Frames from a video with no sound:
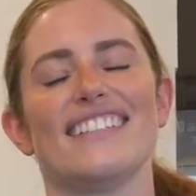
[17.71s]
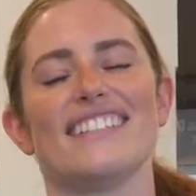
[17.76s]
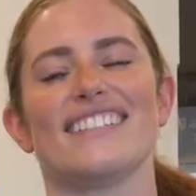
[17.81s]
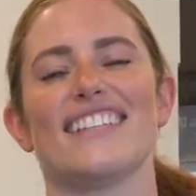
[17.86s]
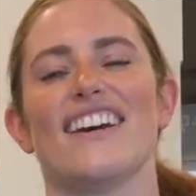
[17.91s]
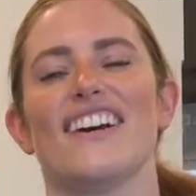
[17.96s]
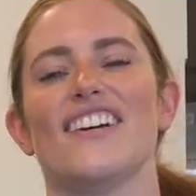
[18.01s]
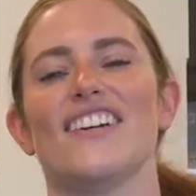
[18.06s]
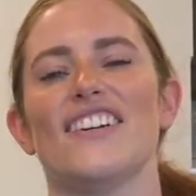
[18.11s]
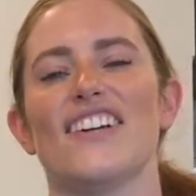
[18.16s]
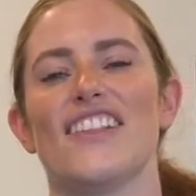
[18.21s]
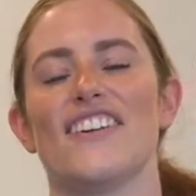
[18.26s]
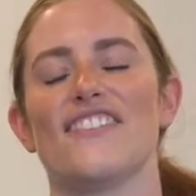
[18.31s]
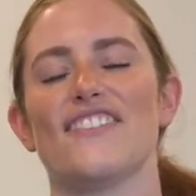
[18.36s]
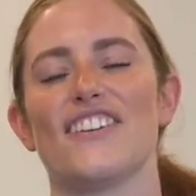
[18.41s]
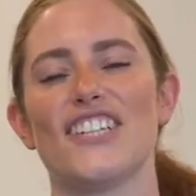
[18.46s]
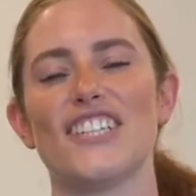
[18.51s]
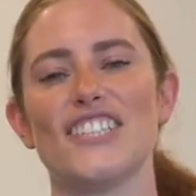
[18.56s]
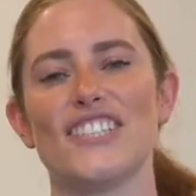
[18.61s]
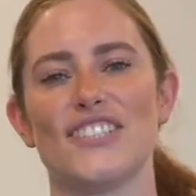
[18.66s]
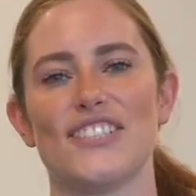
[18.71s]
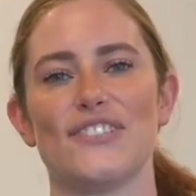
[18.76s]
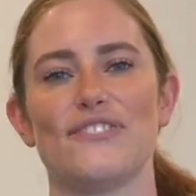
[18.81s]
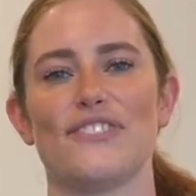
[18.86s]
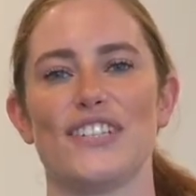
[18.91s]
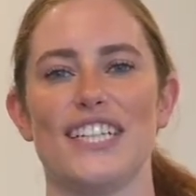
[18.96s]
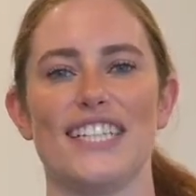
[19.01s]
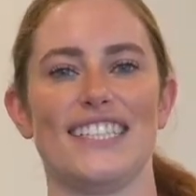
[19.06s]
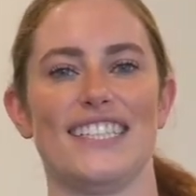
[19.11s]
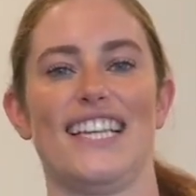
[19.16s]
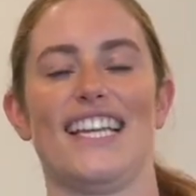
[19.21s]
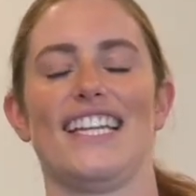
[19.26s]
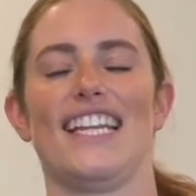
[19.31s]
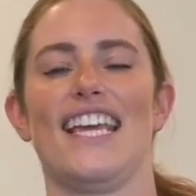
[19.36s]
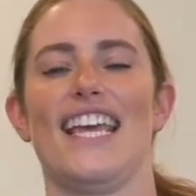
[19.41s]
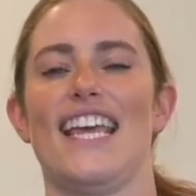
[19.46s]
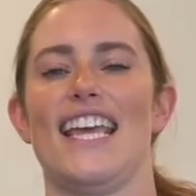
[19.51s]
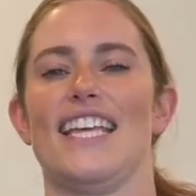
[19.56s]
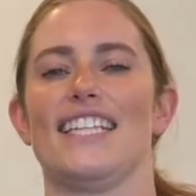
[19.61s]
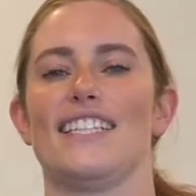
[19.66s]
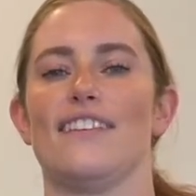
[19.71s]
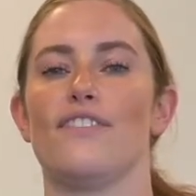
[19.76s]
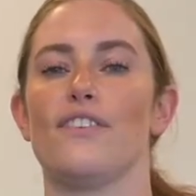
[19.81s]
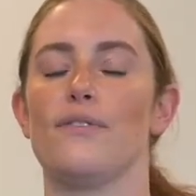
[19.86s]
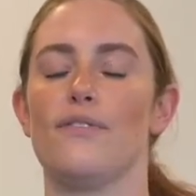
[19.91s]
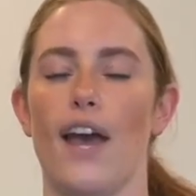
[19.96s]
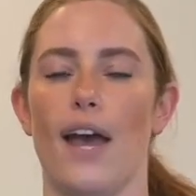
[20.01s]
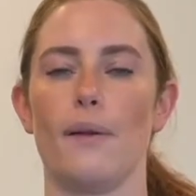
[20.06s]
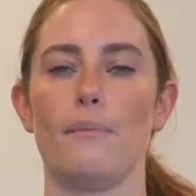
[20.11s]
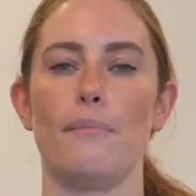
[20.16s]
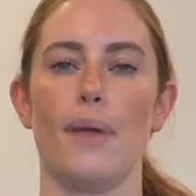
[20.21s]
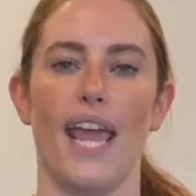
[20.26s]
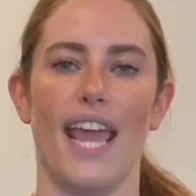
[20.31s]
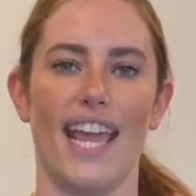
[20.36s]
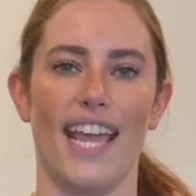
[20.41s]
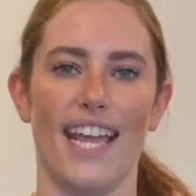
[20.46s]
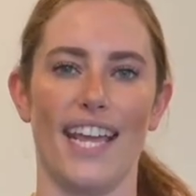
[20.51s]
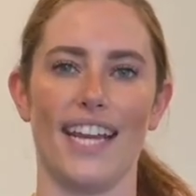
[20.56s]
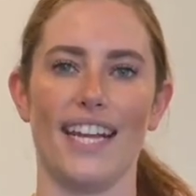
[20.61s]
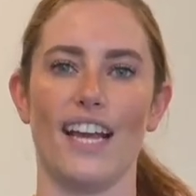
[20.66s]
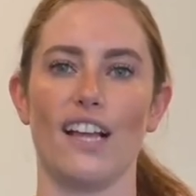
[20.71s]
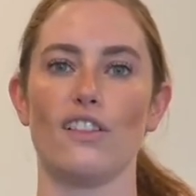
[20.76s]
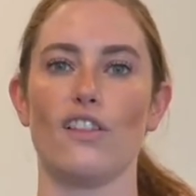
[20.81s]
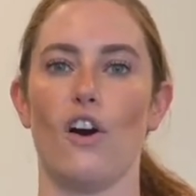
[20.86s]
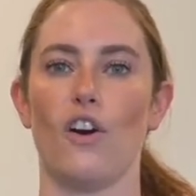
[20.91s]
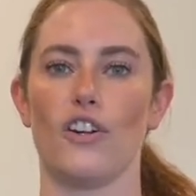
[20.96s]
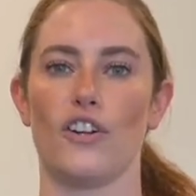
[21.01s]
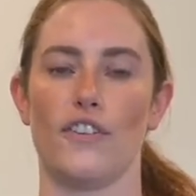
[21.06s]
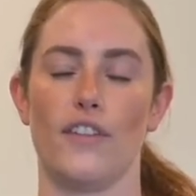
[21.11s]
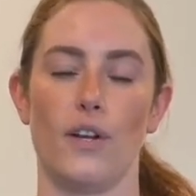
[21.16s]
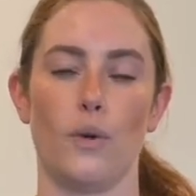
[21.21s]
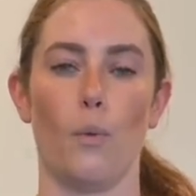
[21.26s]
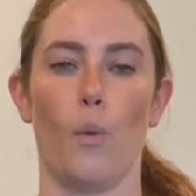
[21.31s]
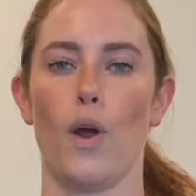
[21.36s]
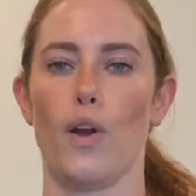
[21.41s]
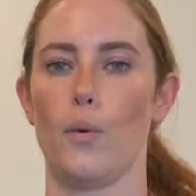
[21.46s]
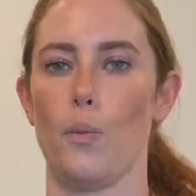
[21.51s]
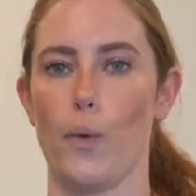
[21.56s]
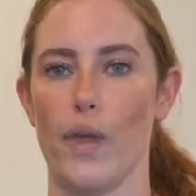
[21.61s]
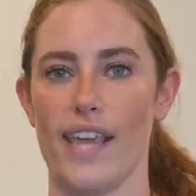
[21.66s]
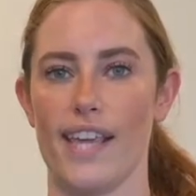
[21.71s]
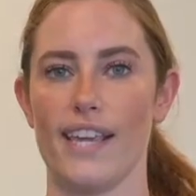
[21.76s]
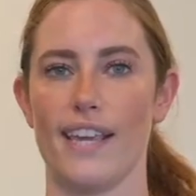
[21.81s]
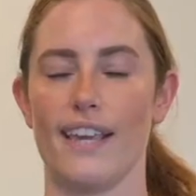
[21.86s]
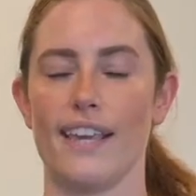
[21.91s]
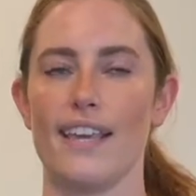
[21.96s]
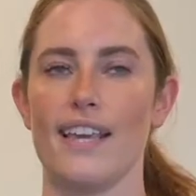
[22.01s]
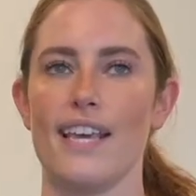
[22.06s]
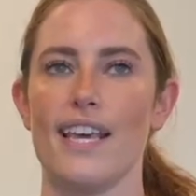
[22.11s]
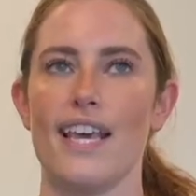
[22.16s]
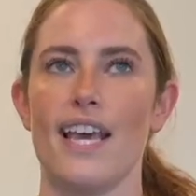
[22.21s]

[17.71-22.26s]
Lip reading: So the first reason is if you've had pain longer than 1 week.